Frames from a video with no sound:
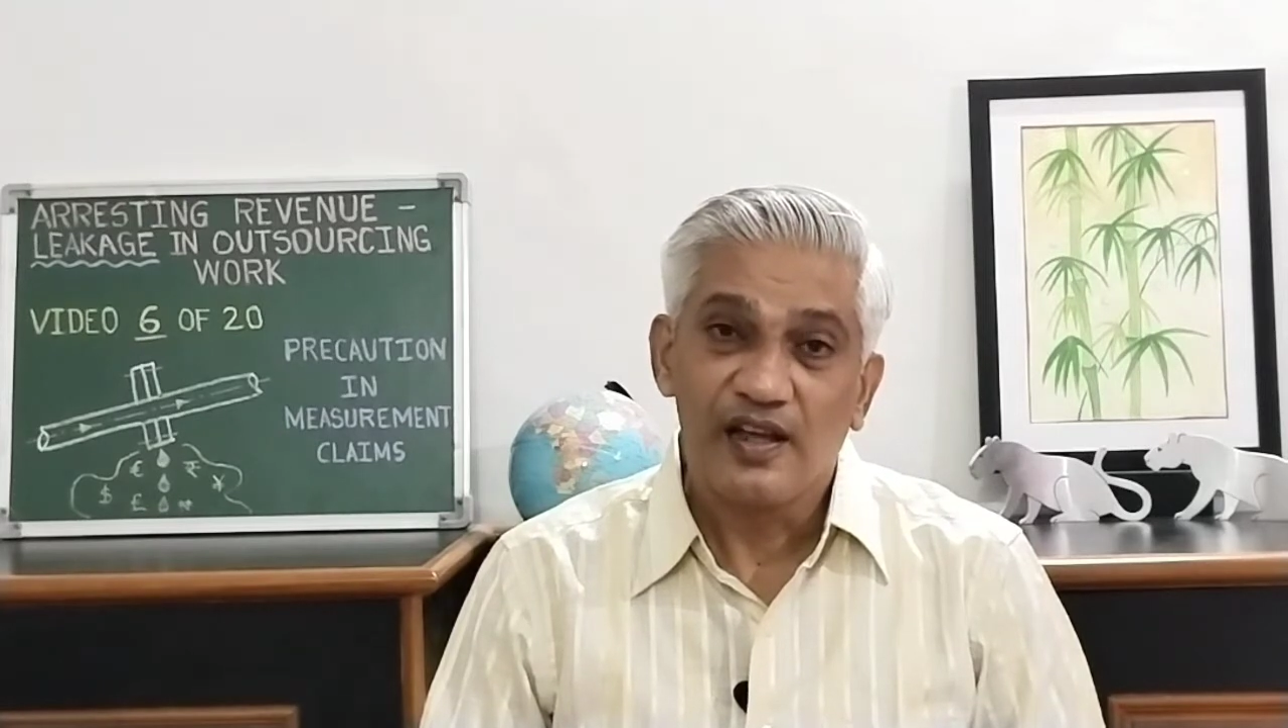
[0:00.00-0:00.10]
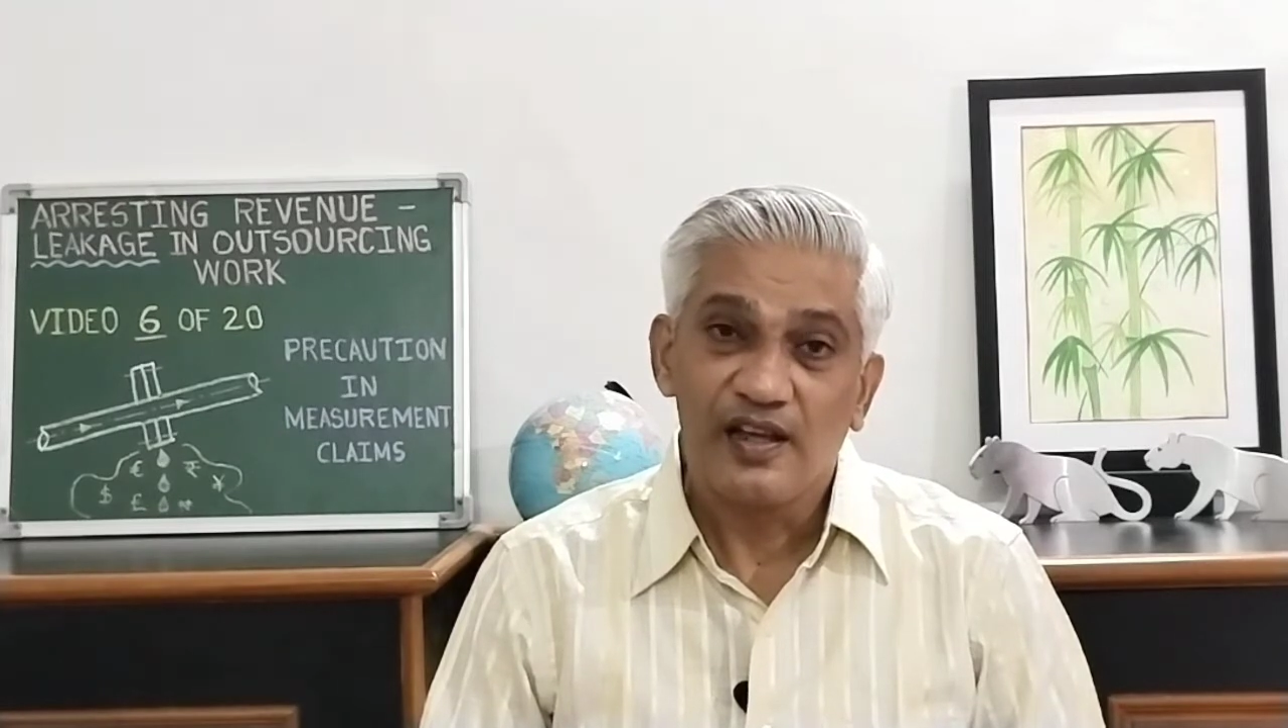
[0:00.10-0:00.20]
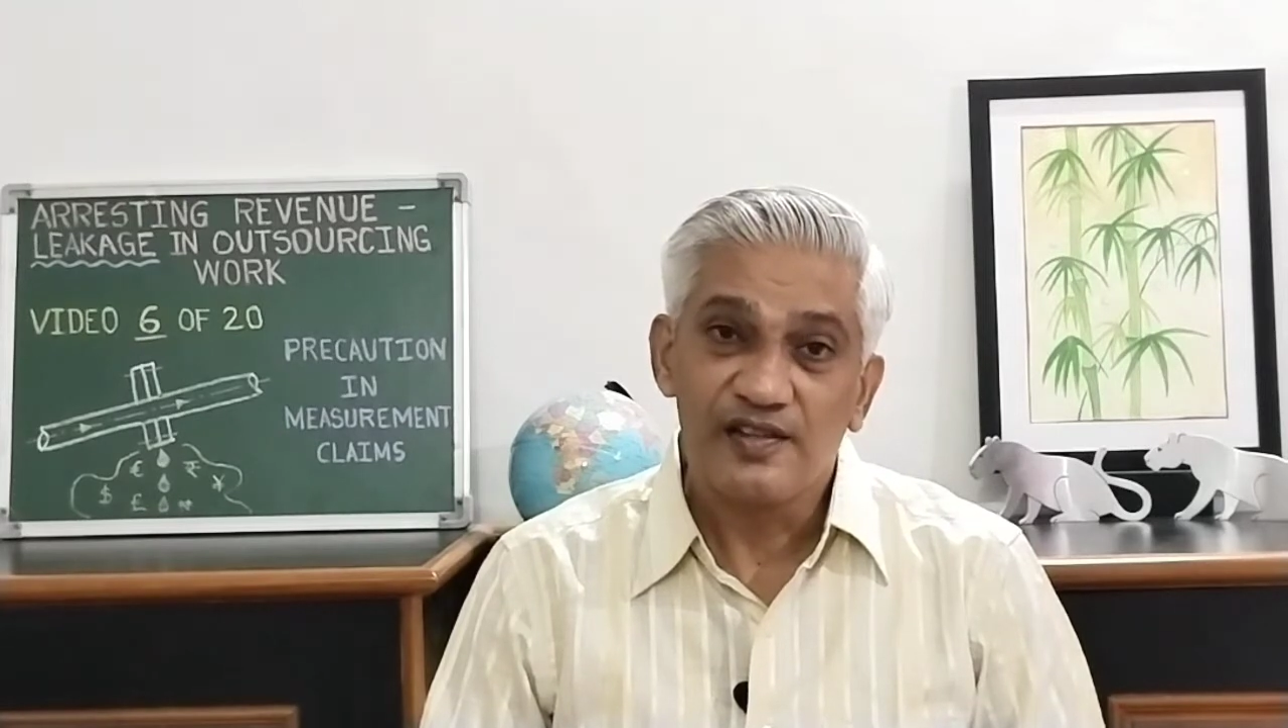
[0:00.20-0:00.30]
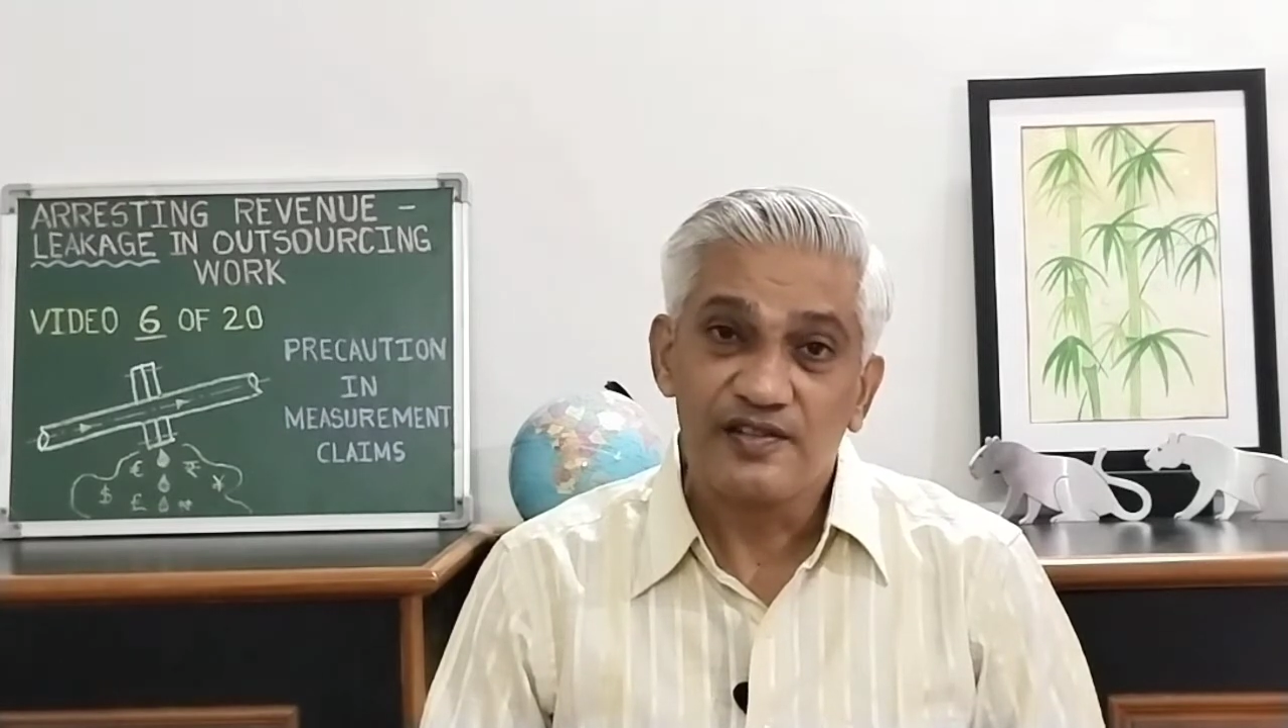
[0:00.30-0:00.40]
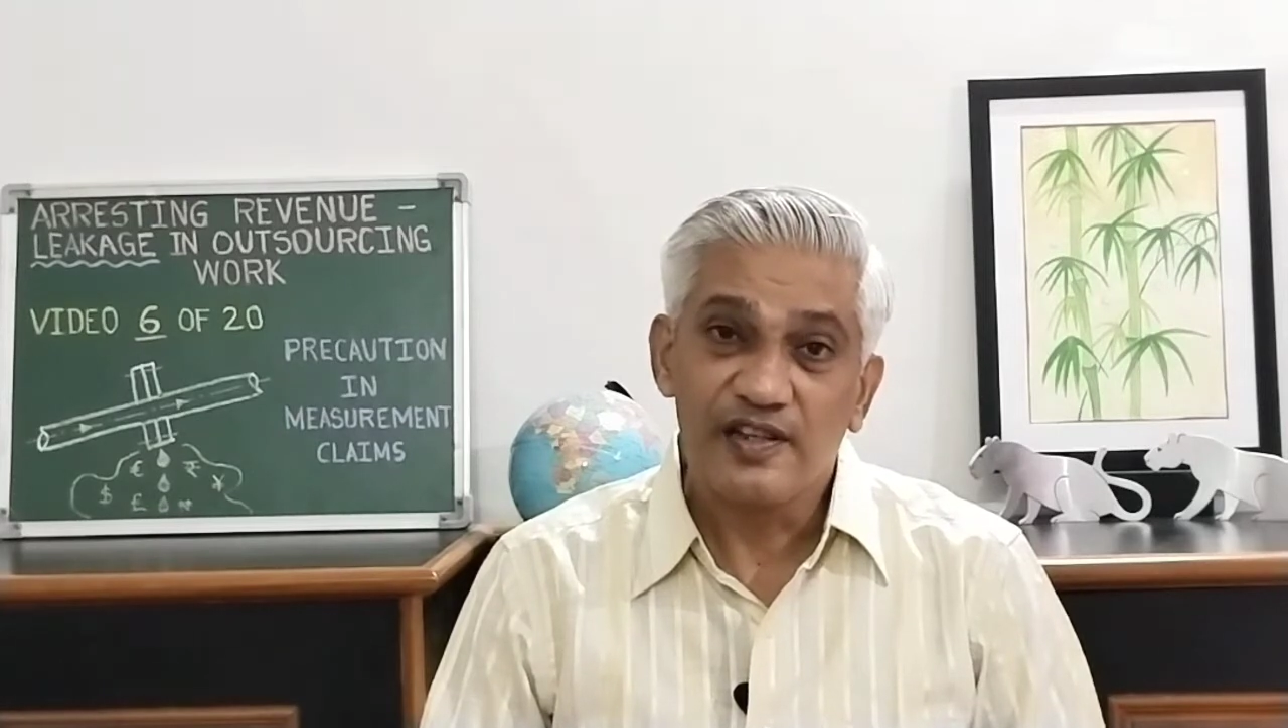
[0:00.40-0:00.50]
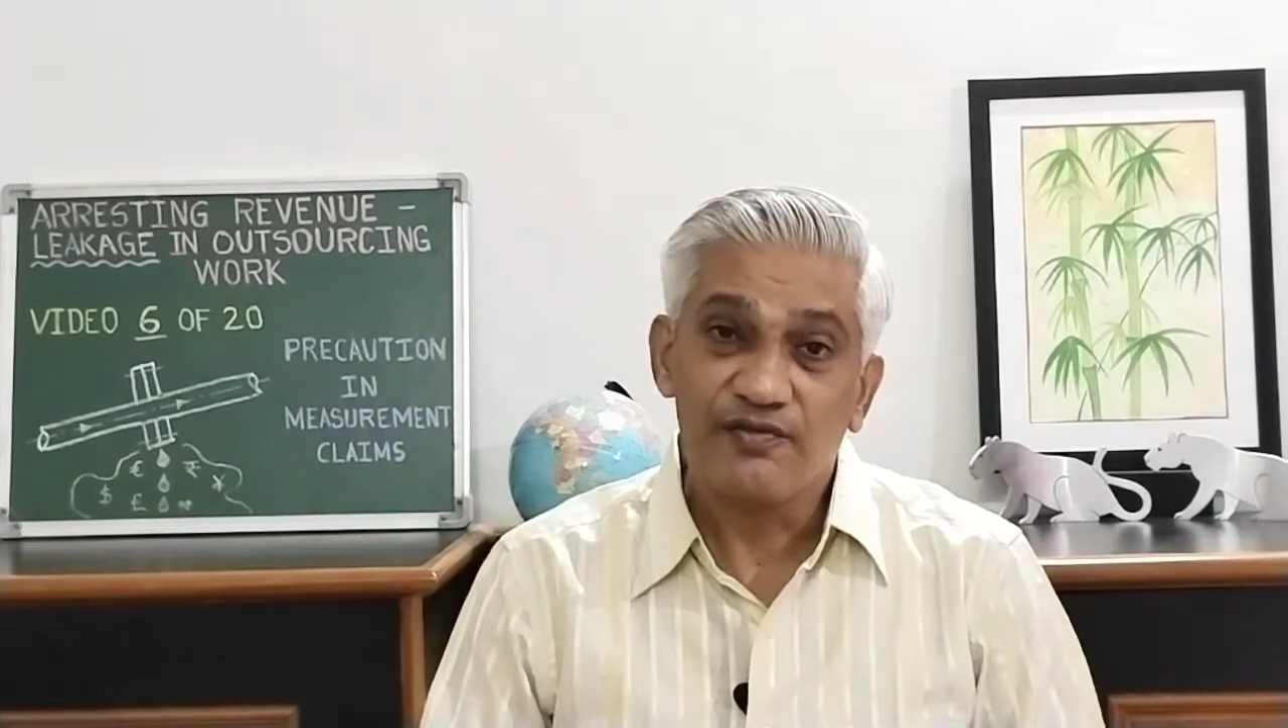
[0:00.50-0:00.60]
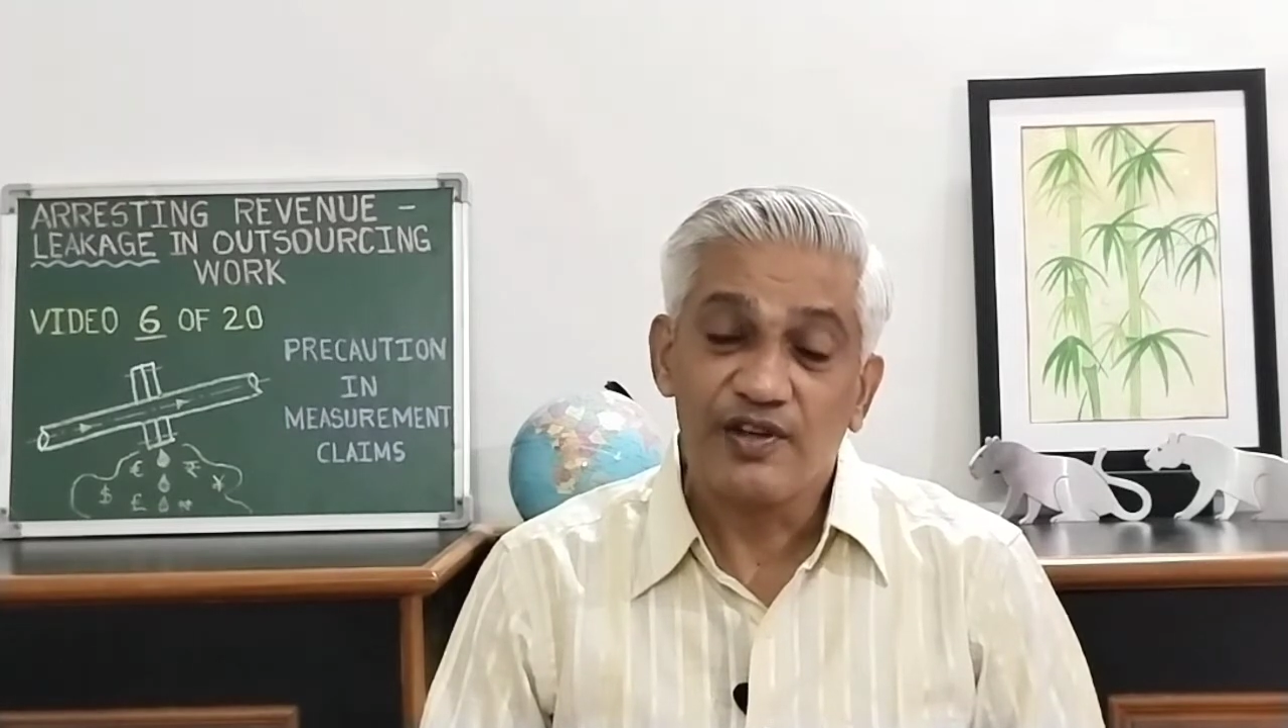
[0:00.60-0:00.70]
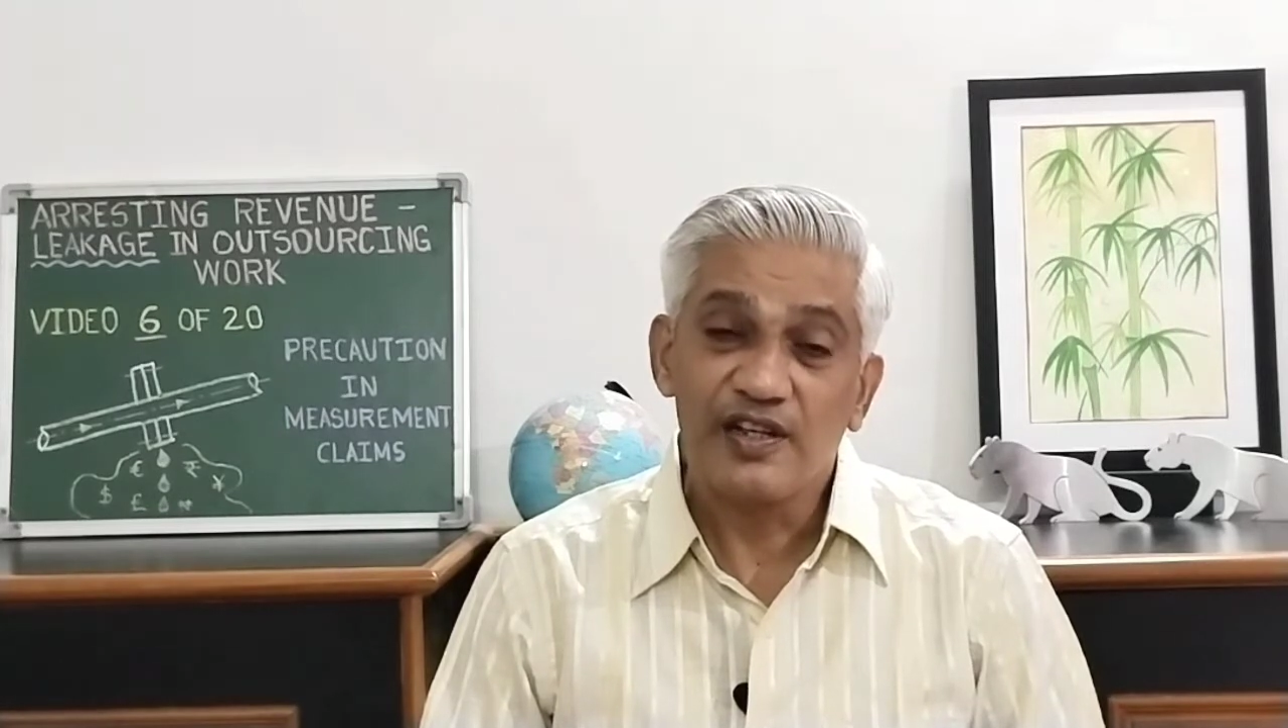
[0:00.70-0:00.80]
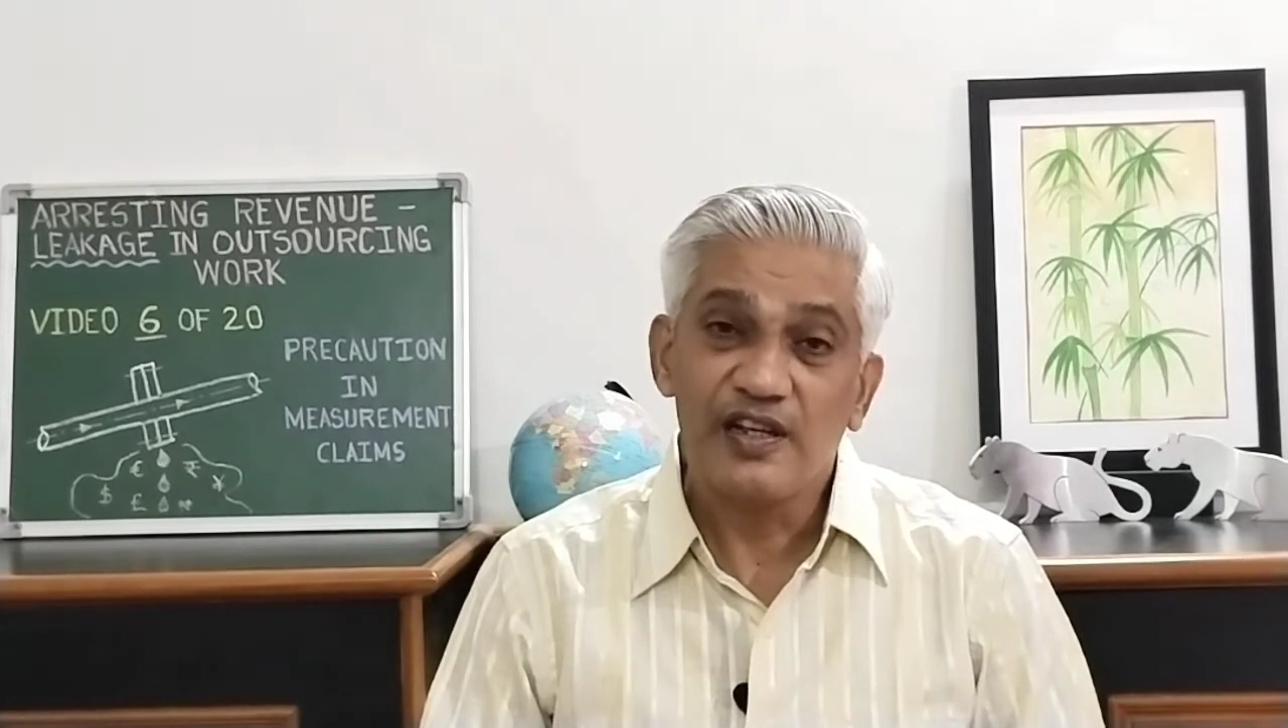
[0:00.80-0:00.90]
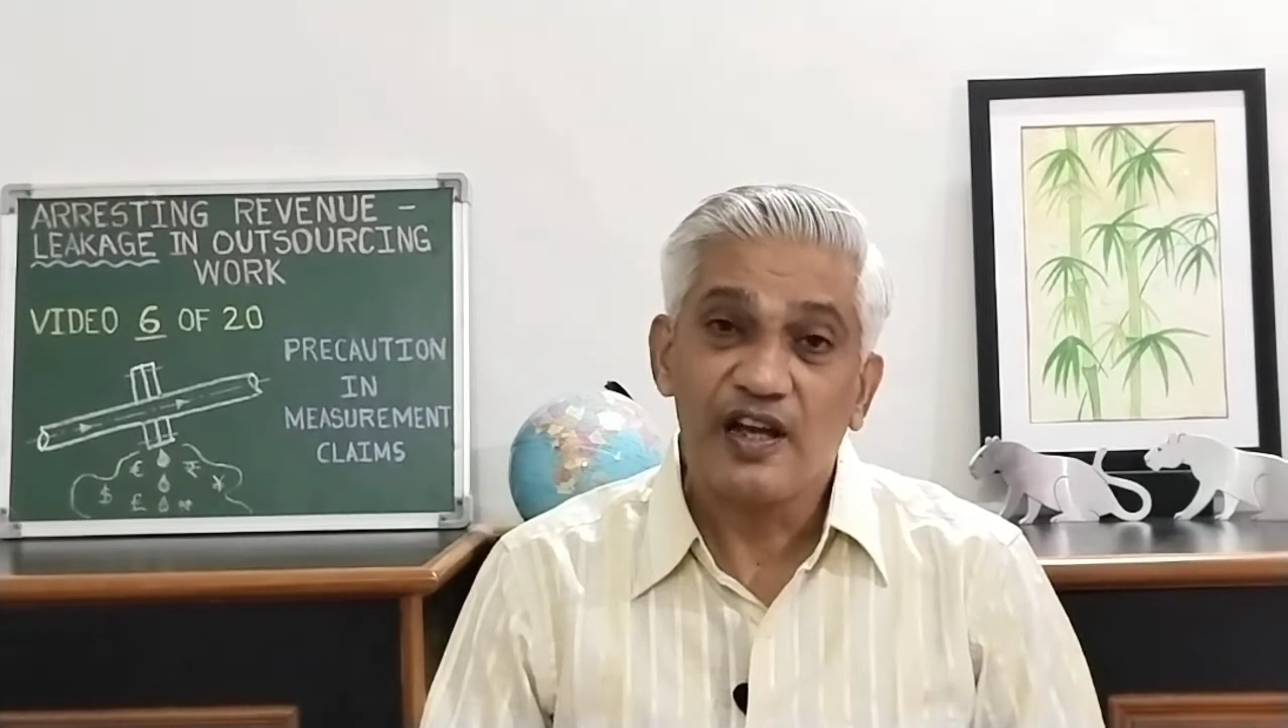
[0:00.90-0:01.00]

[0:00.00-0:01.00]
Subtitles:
is a very